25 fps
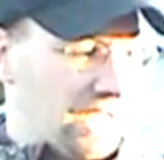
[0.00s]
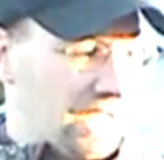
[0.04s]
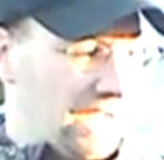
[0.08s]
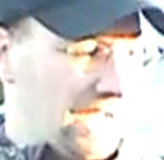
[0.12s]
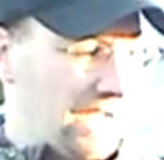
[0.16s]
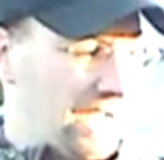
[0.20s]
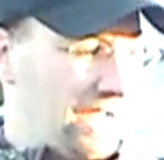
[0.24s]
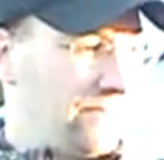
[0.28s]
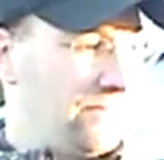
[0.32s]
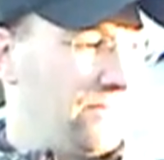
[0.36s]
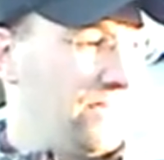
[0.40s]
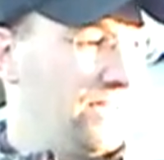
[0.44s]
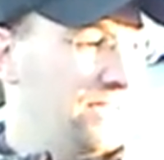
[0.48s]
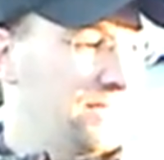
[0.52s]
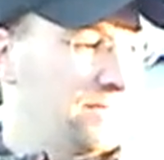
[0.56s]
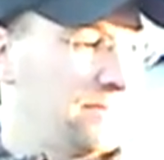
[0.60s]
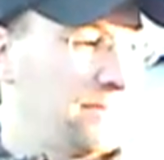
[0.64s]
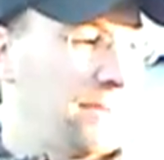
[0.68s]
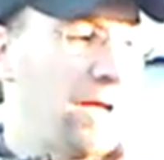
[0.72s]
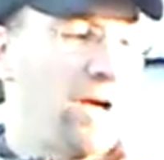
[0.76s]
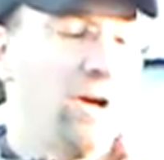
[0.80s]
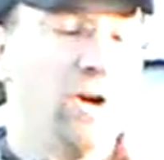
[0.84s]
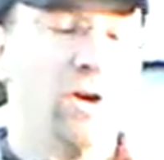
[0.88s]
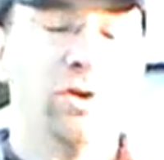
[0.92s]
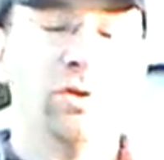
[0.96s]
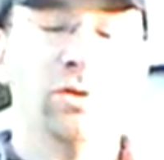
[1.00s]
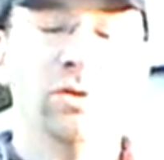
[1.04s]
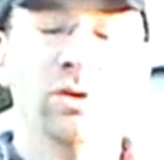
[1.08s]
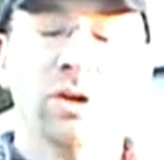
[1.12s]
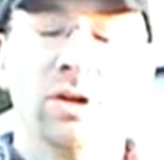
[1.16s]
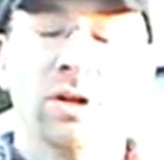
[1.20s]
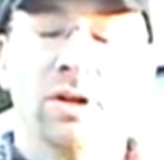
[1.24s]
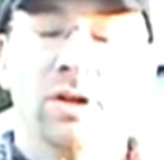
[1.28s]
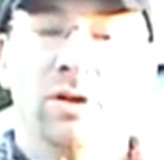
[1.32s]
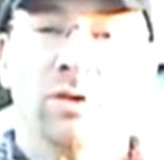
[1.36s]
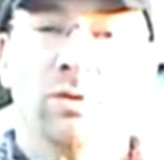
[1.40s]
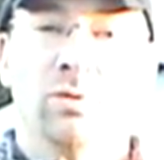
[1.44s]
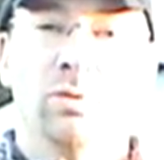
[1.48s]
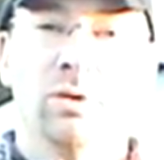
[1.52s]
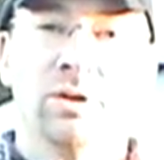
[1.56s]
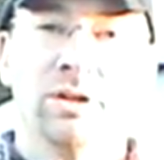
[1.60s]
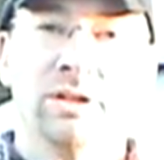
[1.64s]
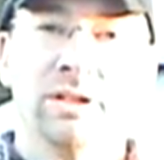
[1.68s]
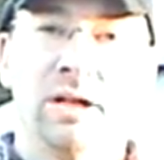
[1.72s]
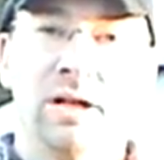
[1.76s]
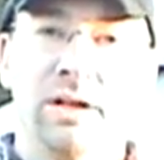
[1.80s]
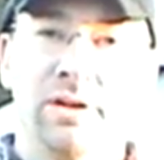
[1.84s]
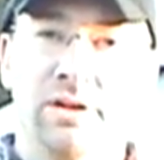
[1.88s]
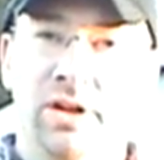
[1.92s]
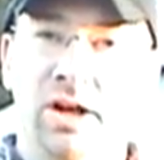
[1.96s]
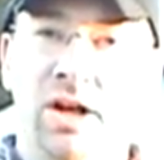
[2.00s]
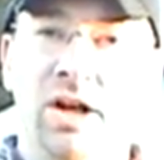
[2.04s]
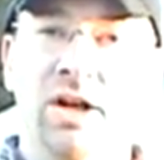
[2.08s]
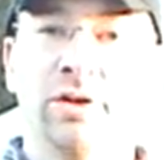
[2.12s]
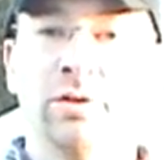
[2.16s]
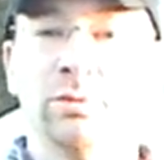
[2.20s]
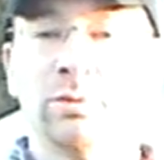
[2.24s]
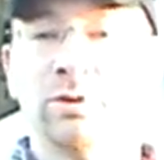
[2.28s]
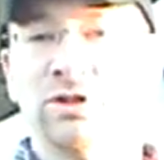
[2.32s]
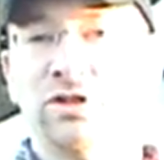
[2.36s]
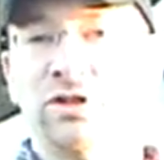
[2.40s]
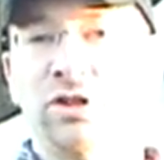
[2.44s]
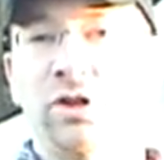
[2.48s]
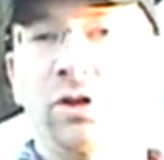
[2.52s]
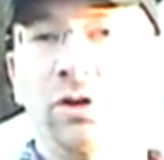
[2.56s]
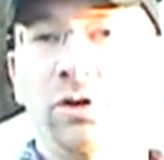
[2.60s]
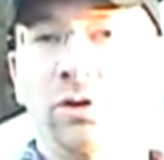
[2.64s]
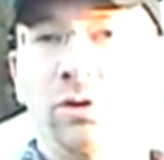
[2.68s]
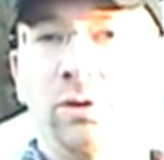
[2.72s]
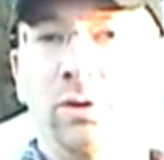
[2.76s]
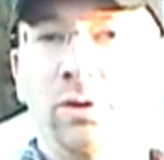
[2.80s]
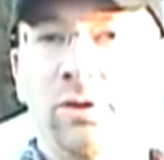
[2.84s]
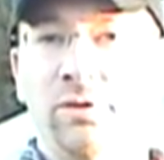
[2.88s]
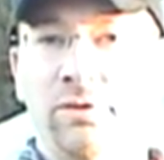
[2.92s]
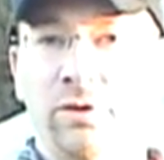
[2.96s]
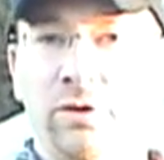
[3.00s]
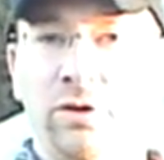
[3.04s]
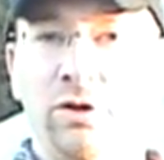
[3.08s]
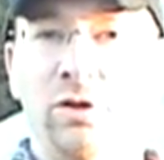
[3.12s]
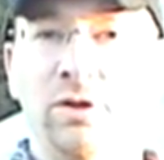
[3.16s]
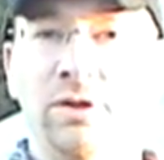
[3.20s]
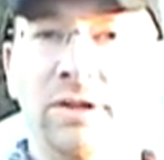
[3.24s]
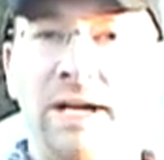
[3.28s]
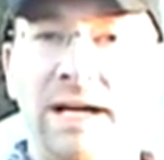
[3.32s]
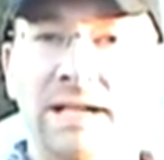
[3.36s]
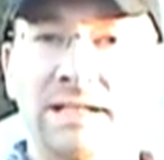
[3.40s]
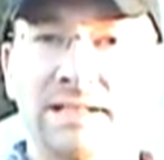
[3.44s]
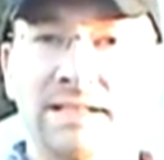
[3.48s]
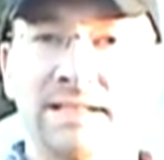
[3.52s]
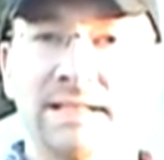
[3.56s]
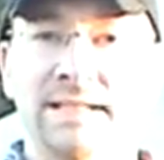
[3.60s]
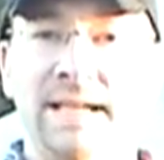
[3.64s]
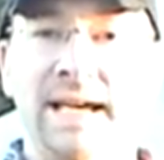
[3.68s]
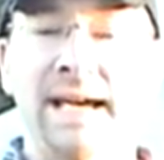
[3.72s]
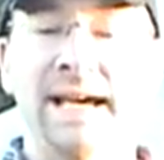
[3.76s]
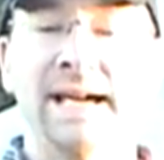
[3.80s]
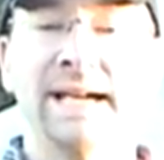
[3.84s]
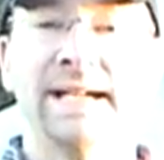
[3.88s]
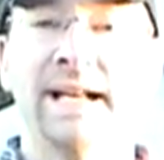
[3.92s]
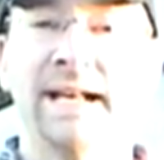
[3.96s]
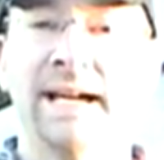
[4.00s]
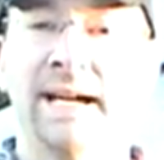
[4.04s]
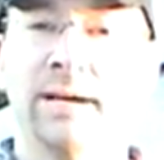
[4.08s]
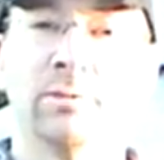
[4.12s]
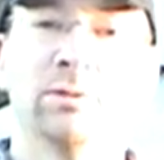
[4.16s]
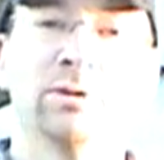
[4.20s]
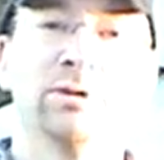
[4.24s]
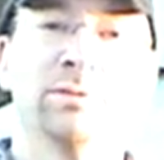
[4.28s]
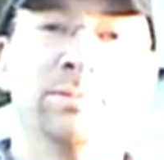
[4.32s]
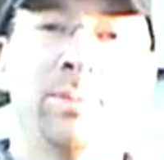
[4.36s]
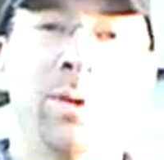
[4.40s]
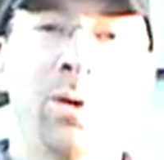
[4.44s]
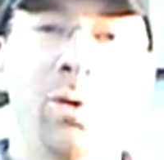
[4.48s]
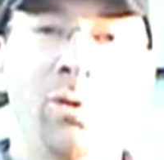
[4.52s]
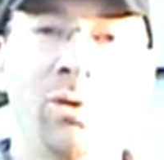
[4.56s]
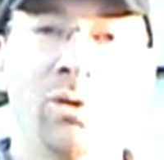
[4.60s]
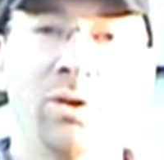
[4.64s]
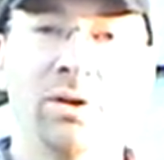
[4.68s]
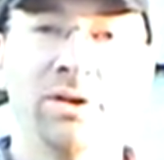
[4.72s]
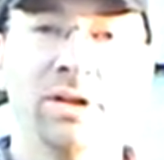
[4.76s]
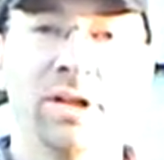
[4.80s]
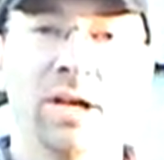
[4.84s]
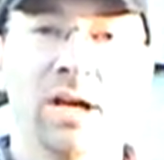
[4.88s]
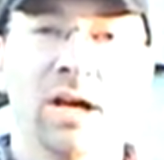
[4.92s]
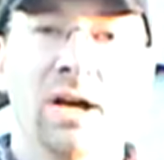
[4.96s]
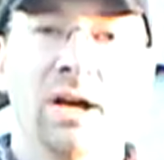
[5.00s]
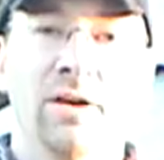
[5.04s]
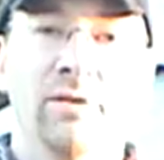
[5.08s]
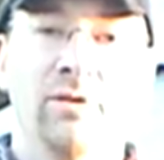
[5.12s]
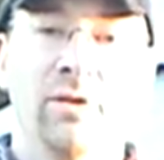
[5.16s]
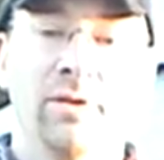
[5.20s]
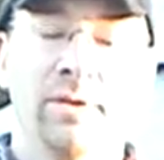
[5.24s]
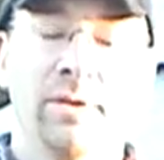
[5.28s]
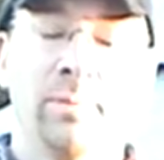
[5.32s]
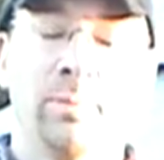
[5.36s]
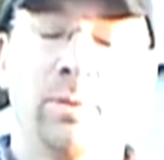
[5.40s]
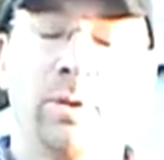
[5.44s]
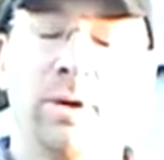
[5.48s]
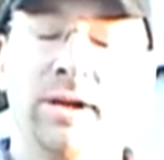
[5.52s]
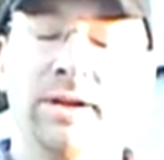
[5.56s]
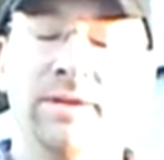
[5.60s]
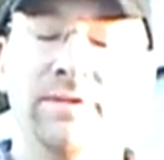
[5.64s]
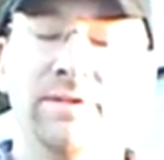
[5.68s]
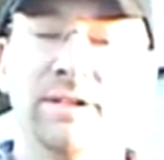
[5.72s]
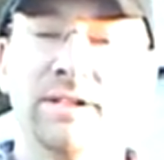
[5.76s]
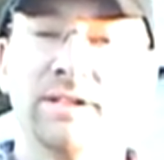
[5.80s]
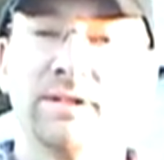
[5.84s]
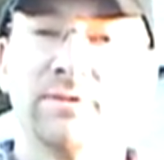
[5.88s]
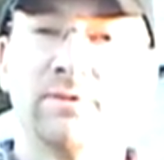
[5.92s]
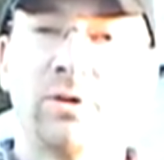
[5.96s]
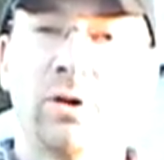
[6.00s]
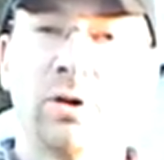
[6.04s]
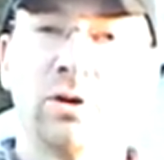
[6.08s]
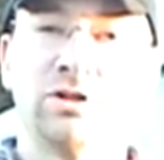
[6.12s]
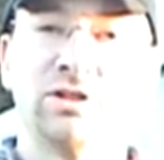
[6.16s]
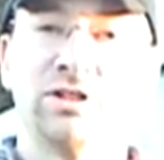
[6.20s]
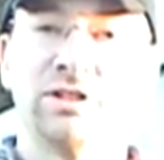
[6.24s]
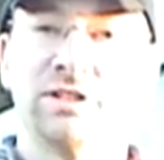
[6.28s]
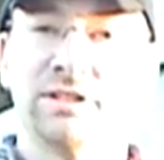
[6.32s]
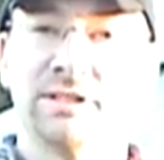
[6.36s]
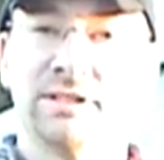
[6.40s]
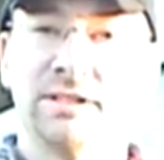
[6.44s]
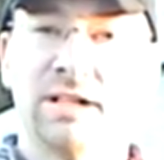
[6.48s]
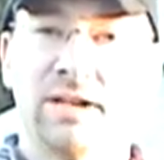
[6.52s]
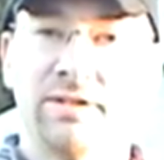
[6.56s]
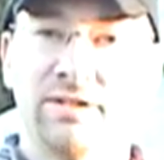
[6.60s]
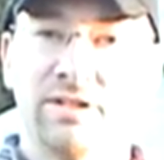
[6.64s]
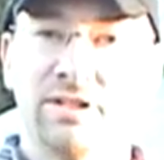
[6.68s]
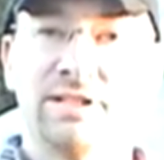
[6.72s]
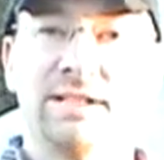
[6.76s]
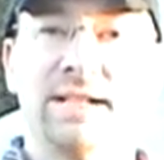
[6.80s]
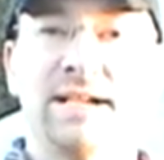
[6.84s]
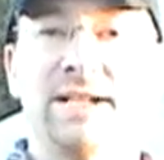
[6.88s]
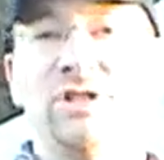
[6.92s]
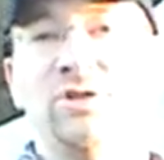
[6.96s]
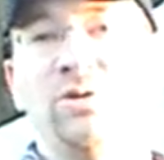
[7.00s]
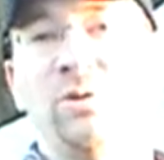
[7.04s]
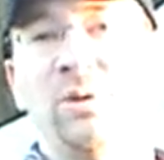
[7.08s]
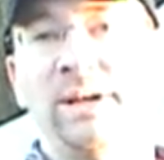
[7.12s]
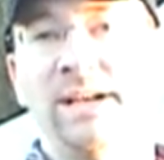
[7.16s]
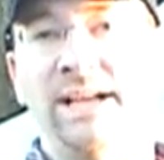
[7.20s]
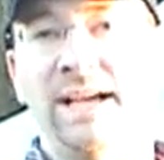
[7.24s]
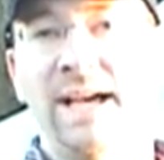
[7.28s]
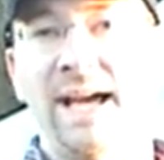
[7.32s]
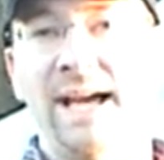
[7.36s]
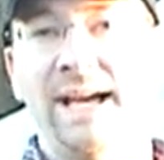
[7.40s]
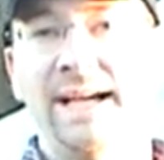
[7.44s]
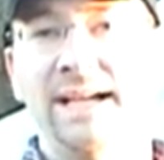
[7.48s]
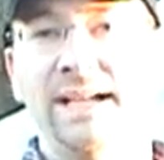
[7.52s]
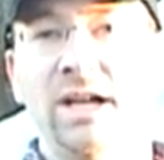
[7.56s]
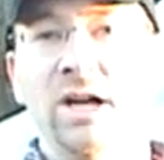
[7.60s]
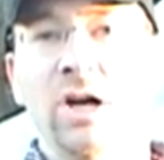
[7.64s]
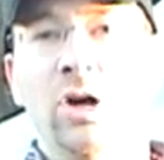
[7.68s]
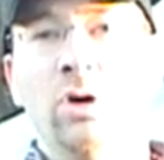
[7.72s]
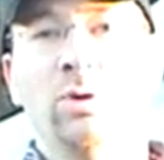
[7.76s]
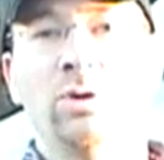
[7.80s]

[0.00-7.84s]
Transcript: Uh, this bow, was, the Hunter was new for 2010 and it was born from the previous versions of the Z28,